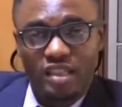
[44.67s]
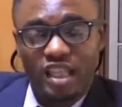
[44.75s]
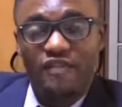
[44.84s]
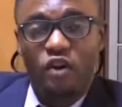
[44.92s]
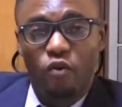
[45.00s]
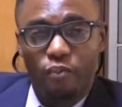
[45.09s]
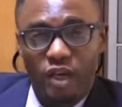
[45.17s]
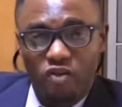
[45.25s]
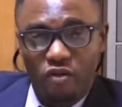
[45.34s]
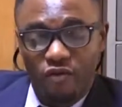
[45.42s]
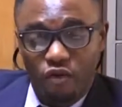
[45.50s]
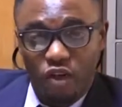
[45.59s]

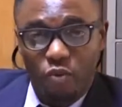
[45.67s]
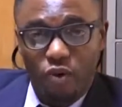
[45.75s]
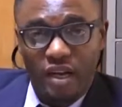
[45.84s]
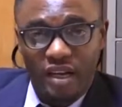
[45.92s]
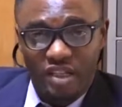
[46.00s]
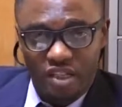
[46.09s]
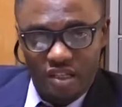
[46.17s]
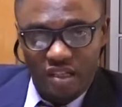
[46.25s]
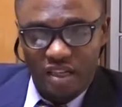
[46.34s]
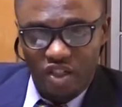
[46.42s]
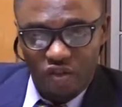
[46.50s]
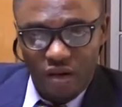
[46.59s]
development of renewable energy in
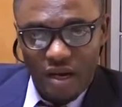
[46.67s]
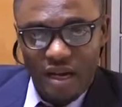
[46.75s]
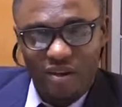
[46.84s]
Nigeria